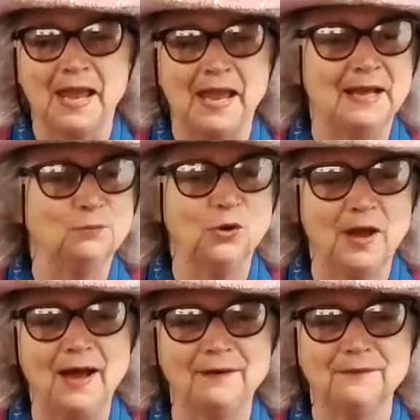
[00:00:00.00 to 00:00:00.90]
and we'll
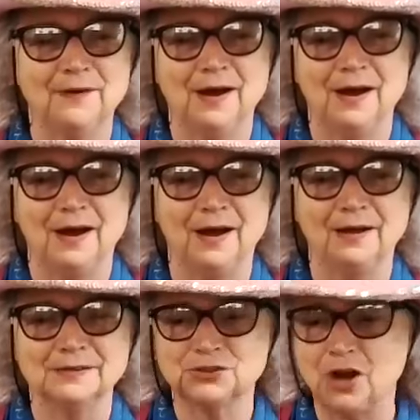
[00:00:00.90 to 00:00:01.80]
have
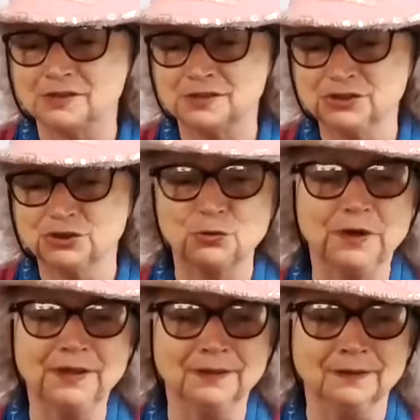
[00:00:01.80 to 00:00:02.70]
a sausage
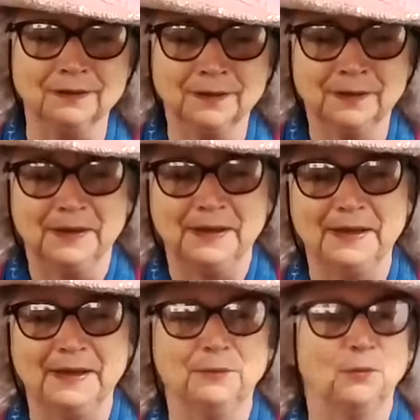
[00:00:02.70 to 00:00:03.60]
grill
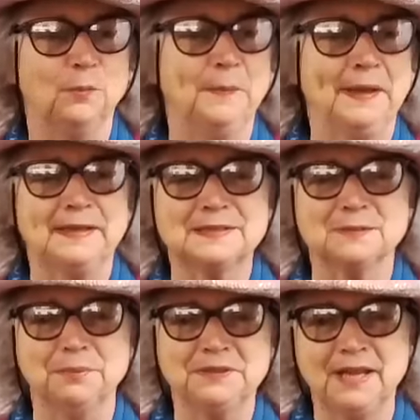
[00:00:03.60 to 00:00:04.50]
and we'll make
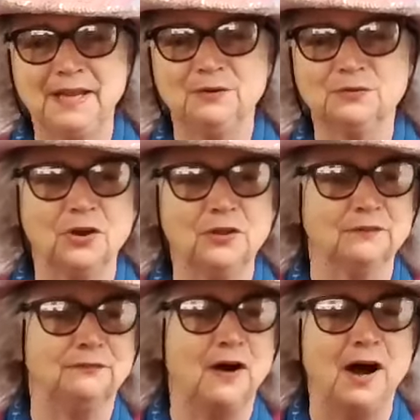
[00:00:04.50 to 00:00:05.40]
some potatoes on
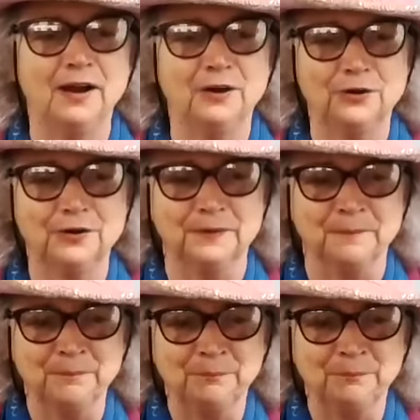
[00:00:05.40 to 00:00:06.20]
the fire and